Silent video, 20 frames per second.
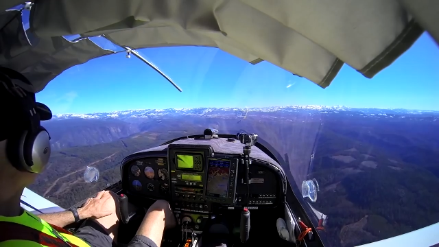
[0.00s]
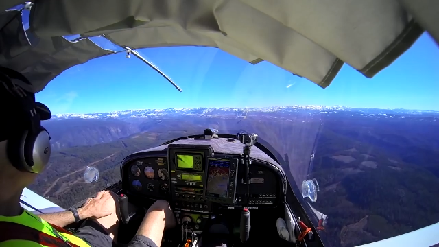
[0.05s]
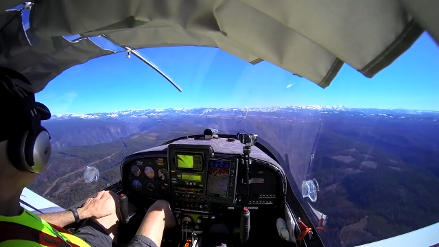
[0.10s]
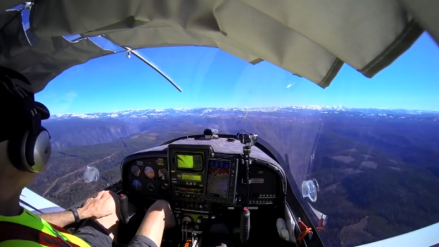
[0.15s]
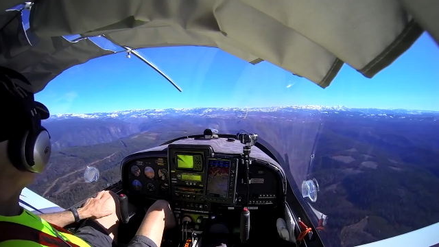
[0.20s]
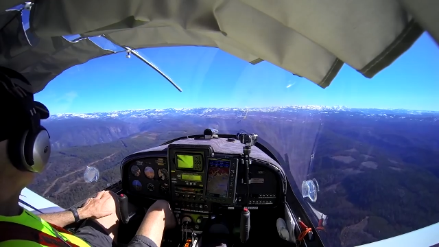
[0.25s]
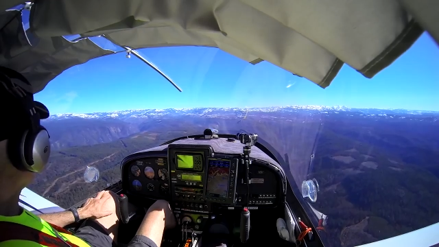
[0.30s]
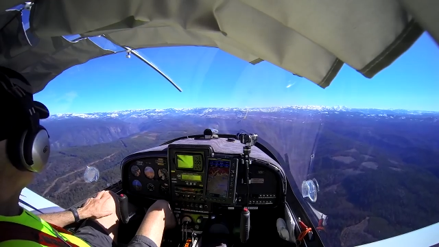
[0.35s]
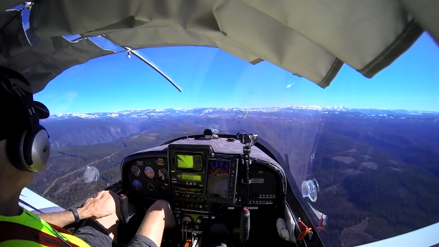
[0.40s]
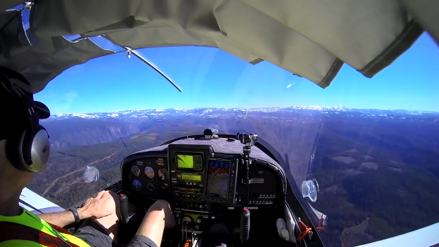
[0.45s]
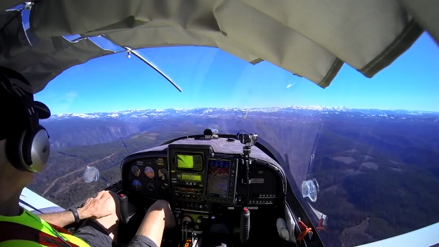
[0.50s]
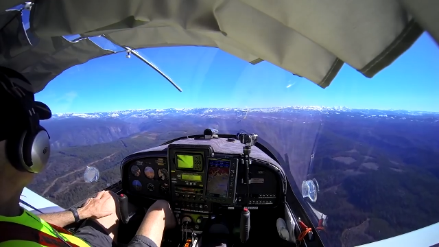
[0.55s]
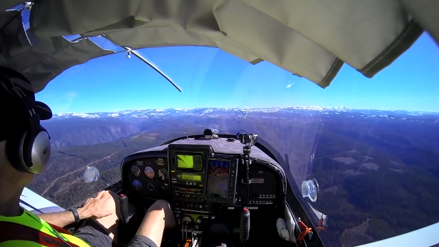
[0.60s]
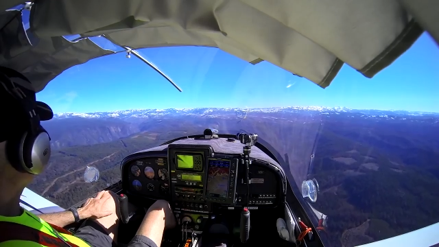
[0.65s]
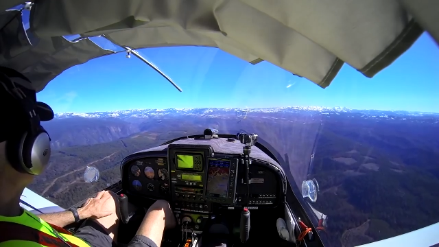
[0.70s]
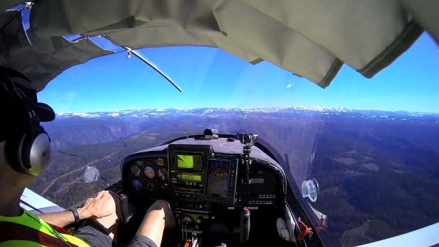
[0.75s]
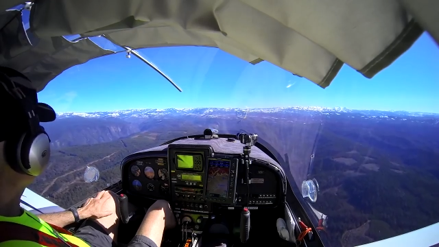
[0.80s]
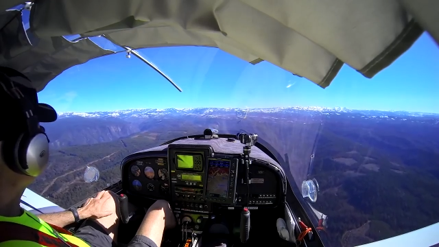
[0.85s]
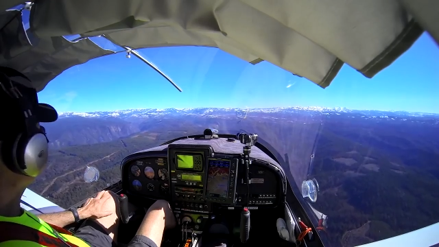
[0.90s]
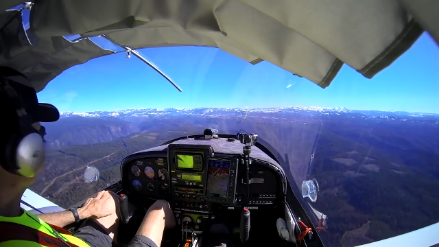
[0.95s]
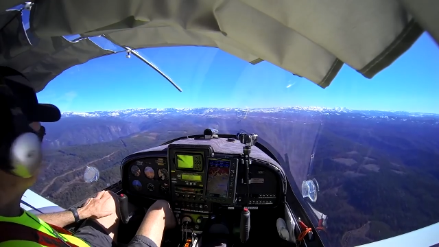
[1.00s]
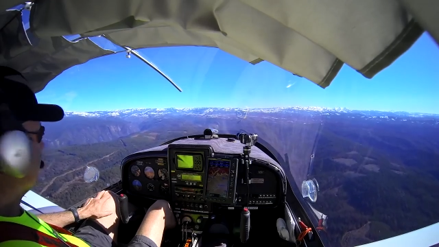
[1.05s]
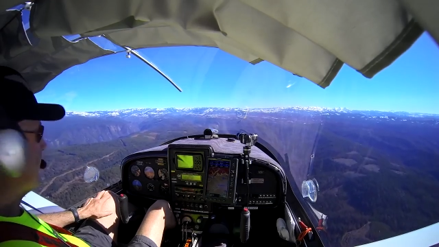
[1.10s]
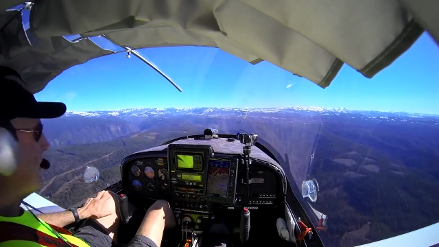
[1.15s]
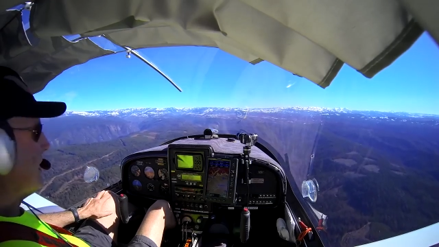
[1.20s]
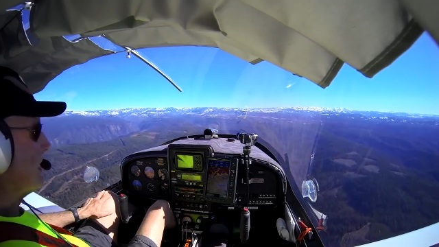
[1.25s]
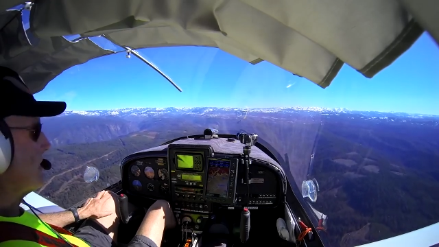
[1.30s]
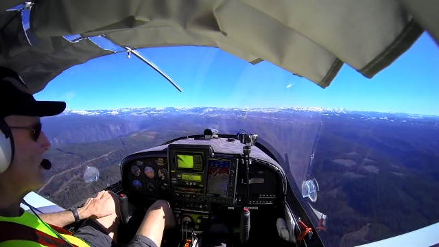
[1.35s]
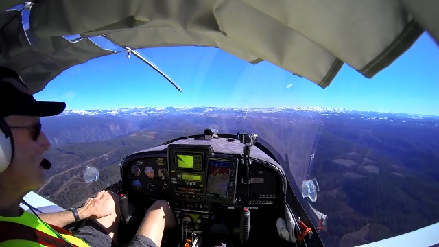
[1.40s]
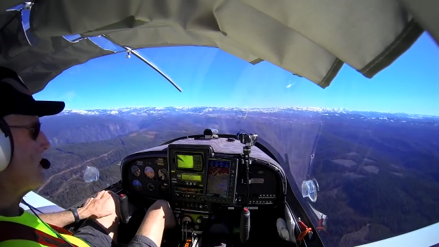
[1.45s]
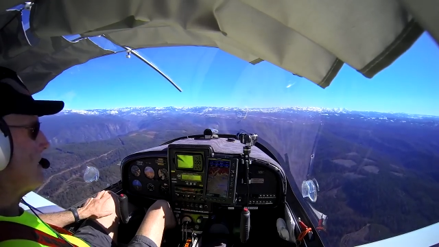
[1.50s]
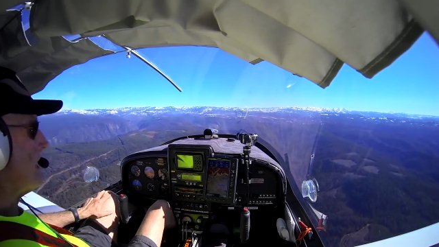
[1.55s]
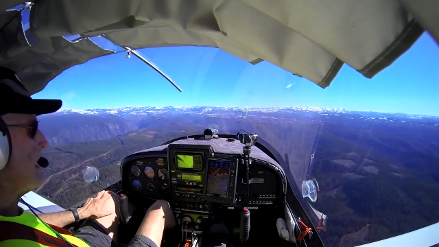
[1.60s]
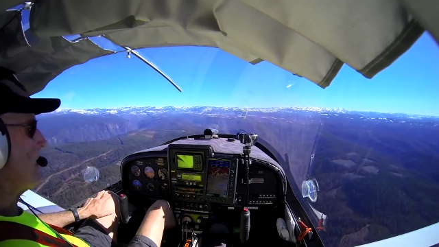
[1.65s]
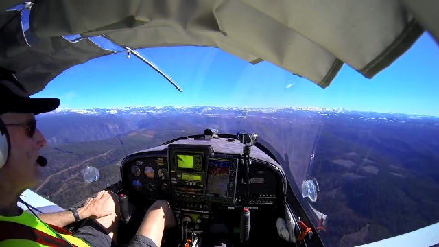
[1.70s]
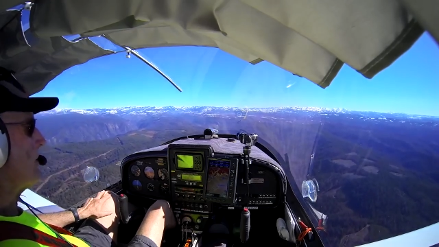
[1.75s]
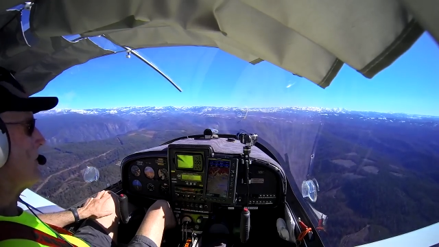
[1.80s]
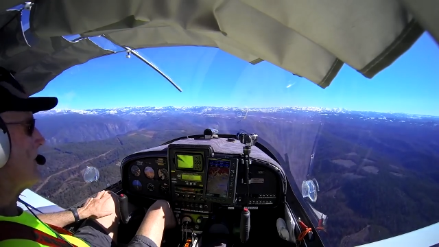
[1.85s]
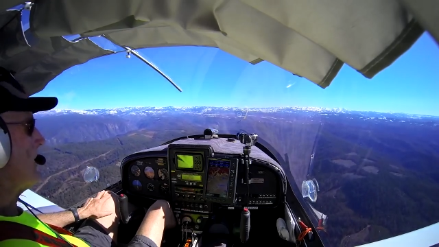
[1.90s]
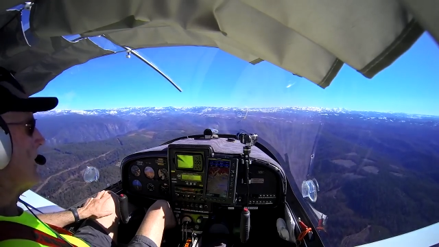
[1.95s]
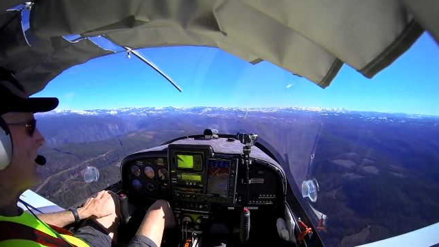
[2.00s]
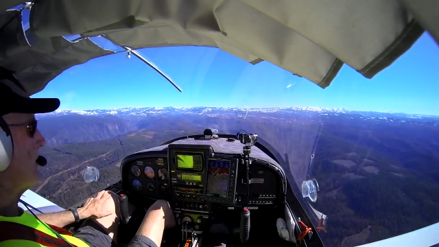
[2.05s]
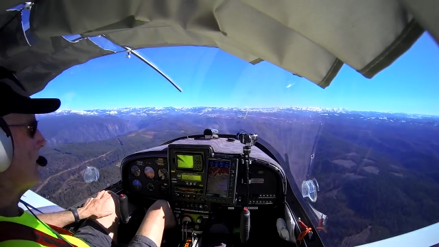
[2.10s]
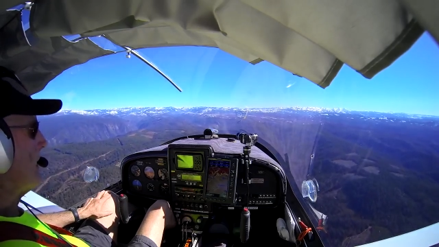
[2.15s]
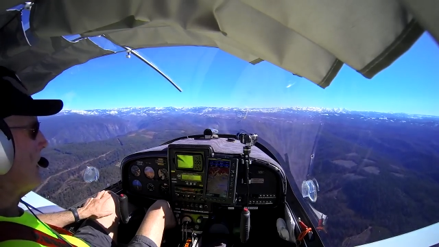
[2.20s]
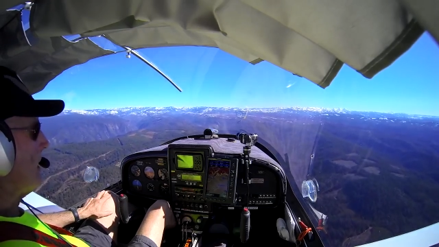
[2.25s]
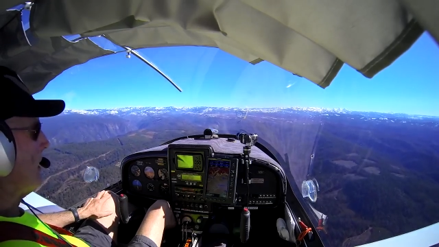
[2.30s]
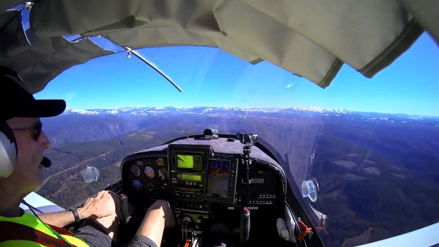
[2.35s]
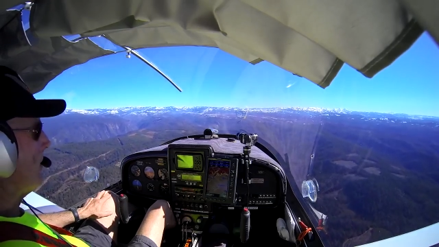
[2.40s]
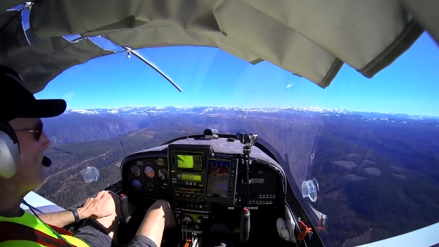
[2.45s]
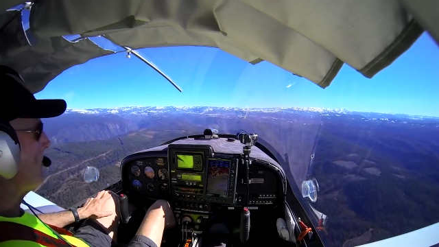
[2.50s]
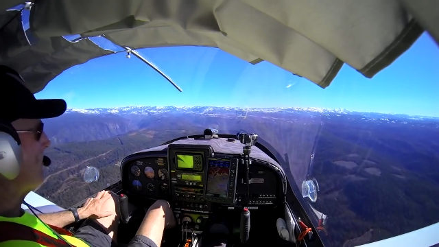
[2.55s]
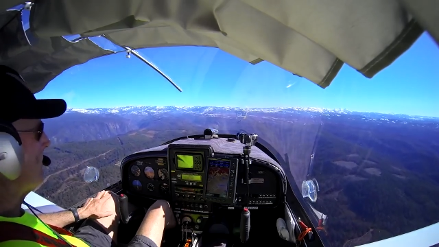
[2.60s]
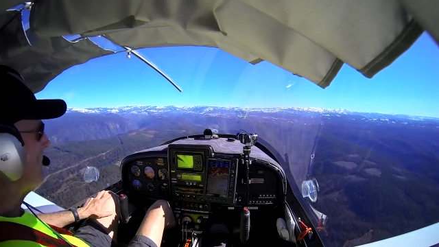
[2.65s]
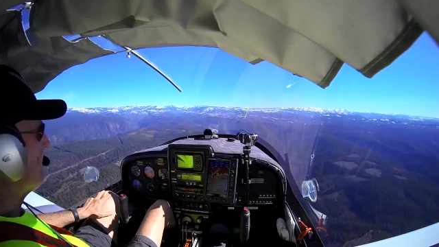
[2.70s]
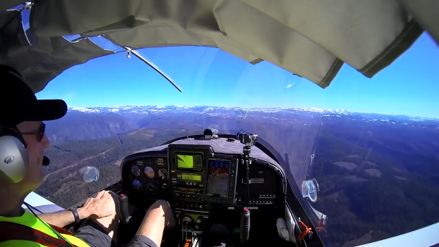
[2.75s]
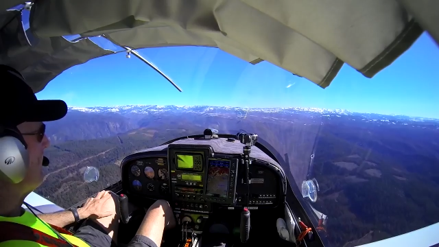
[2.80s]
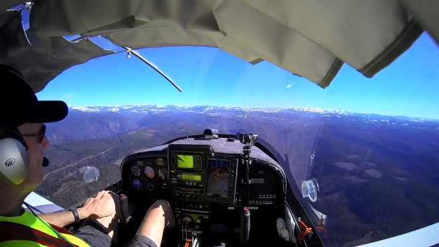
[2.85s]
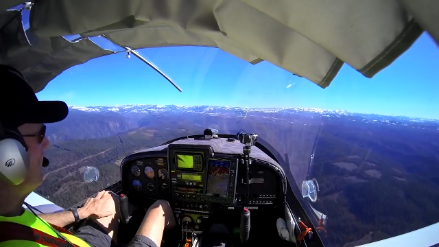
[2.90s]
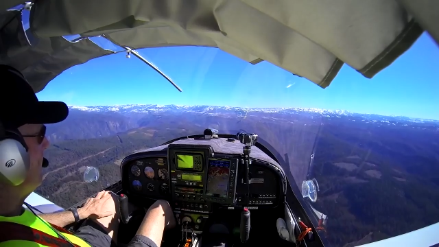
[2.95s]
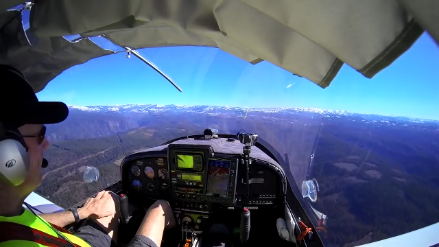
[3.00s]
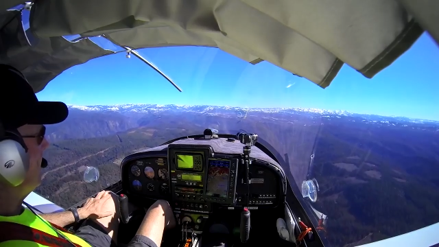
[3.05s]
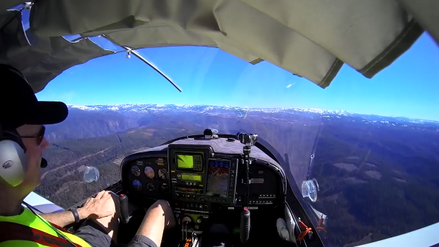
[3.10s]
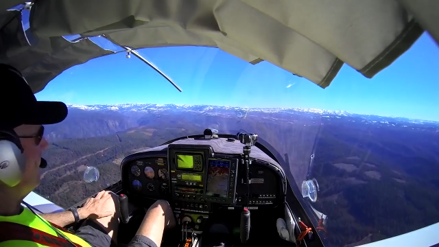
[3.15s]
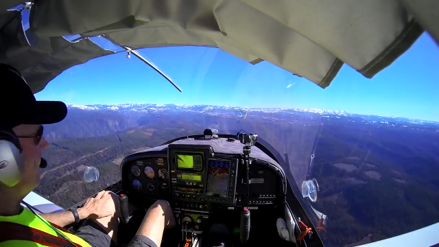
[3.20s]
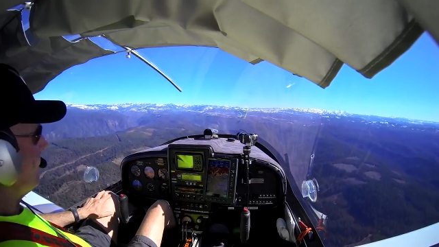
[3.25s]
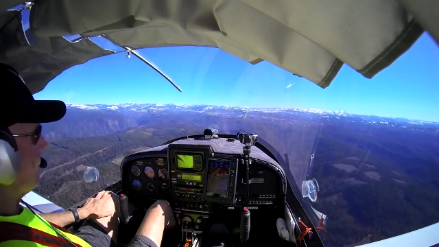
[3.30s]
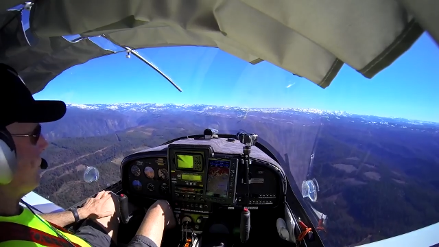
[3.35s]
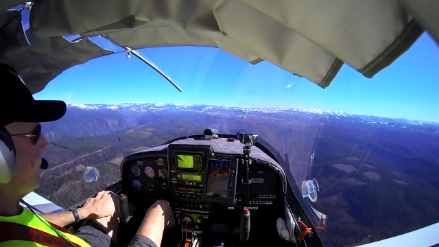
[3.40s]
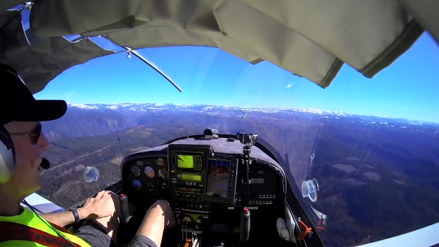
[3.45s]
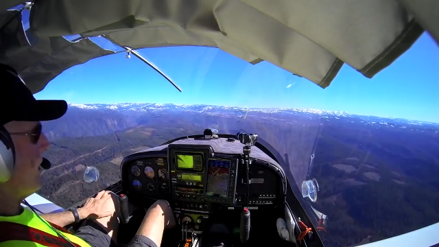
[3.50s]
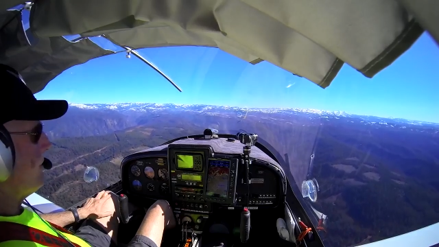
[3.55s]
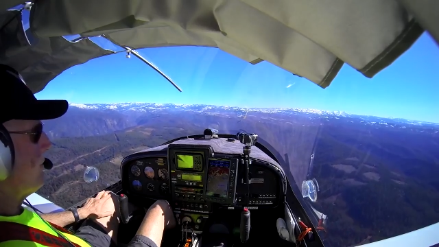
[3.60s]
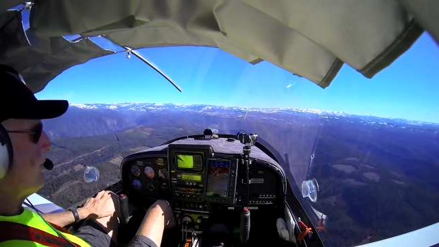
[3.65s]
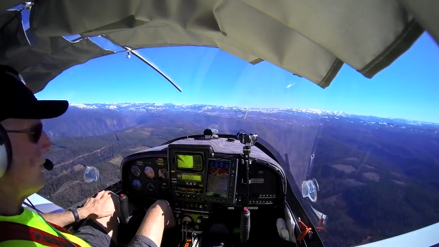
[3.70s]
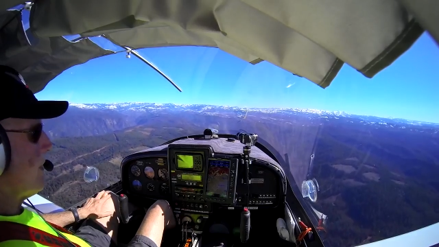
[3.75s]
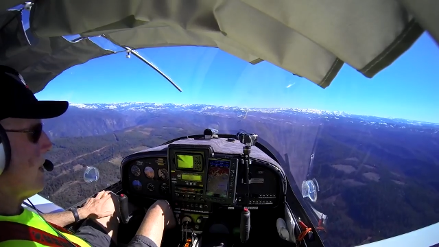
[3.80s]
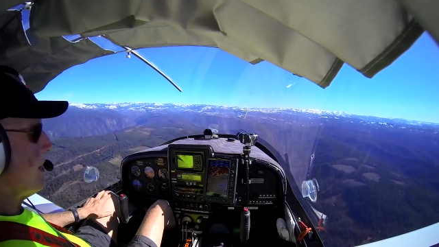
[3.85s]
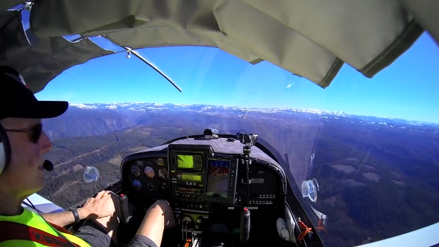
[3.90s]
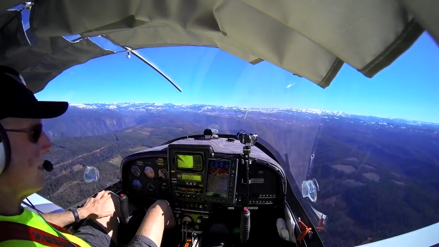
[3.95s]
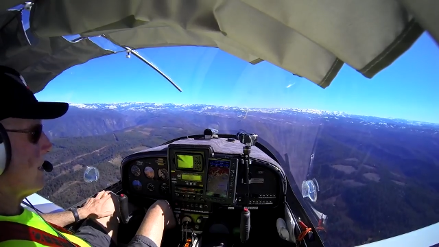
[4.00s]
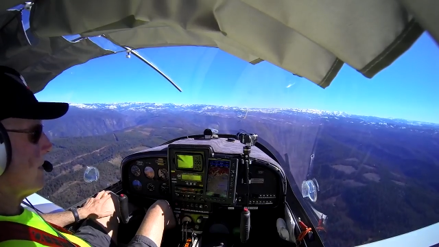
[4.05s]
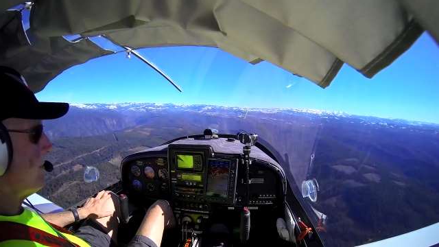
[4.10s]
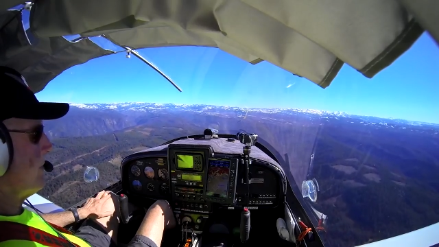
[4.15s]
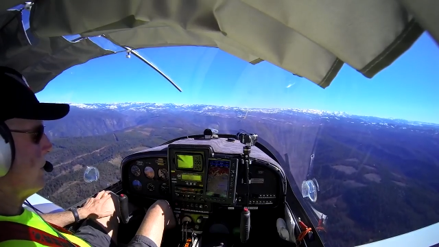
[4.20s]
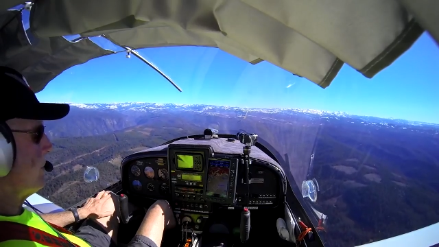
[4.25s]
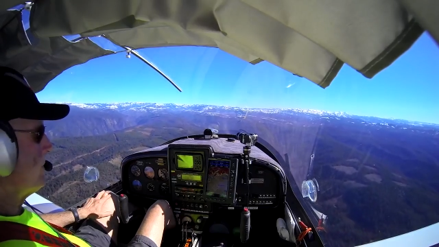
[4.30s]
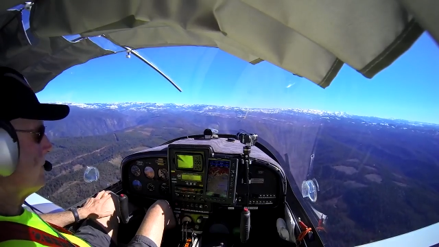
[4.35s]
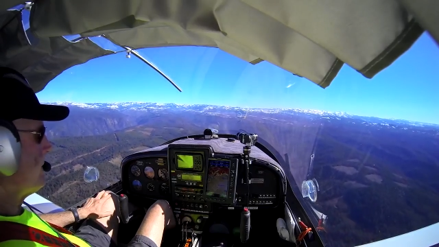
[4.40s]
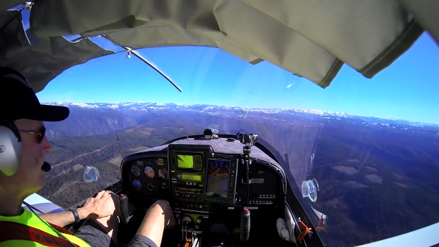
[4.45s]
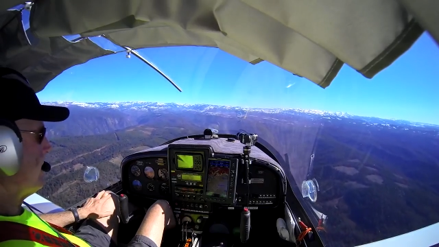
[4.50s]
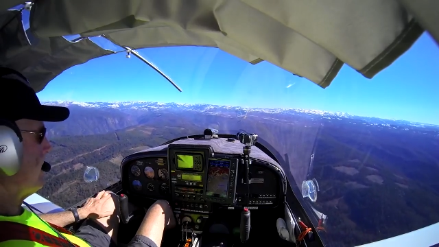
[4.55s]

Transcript: No face is visible, so there are no lips to read.